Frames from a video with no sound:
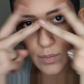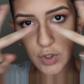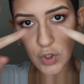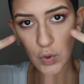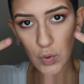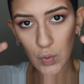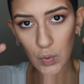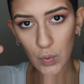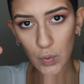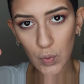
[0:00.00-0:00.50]

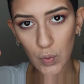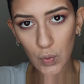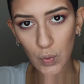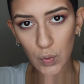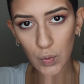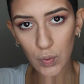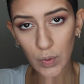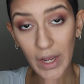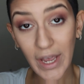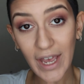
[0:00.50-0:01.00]
Pew.
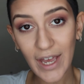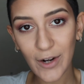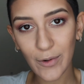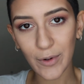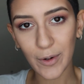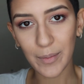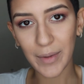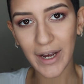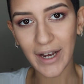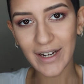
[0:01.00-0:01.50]
And
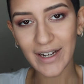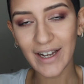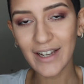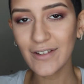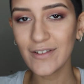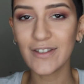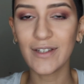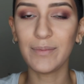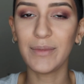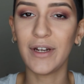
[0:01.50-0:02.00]
we're back. I
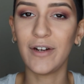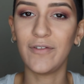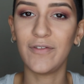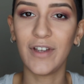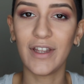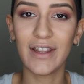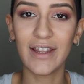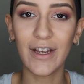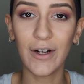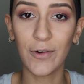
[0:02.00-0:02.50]
used the
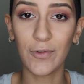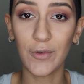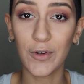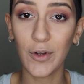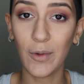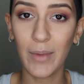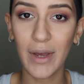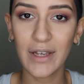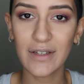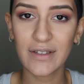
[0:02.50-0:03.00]
Benefit They're
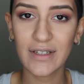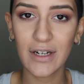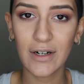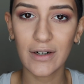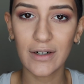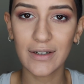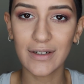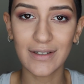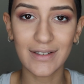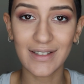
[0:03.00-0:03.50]
Real
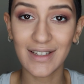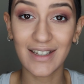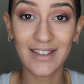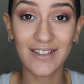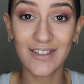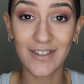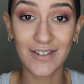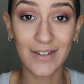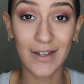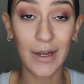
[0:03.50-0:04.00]
Mascara because that's
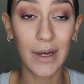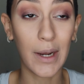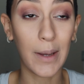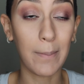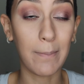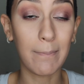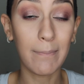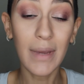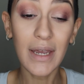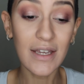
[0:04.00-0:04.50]
just an
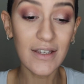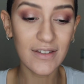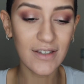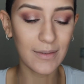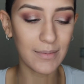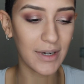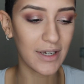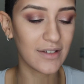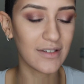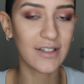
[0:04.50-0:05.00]

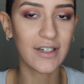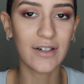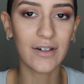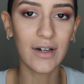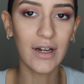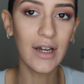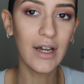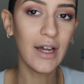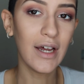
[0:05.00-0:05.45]
amazing mascara.